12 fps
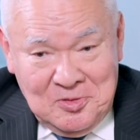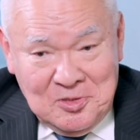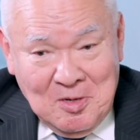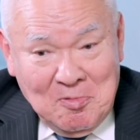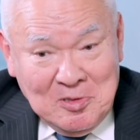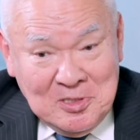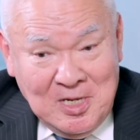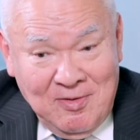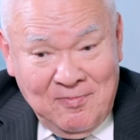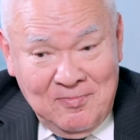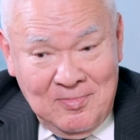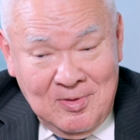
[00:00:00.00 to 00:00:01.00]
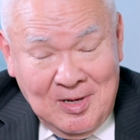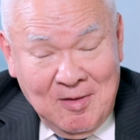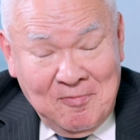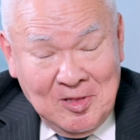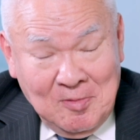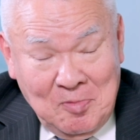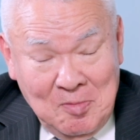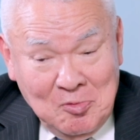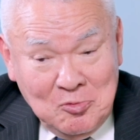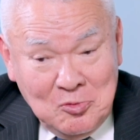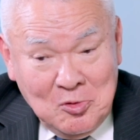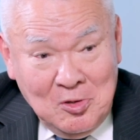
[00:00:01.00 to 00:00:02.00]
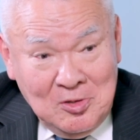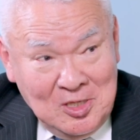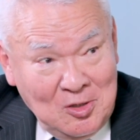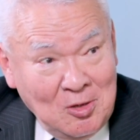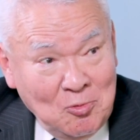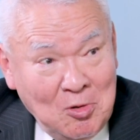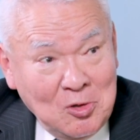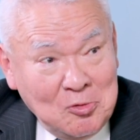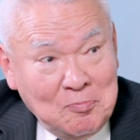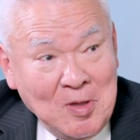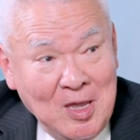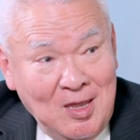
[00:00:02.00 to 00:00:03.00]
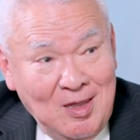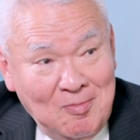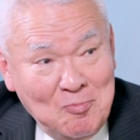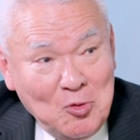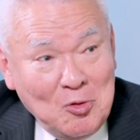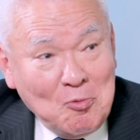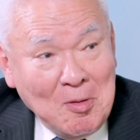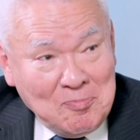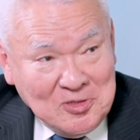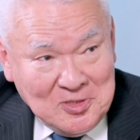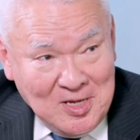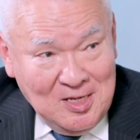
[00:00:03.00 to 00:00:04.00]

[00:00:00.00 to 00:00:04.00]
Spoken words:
Japanese government people did not want to pay more than 1%.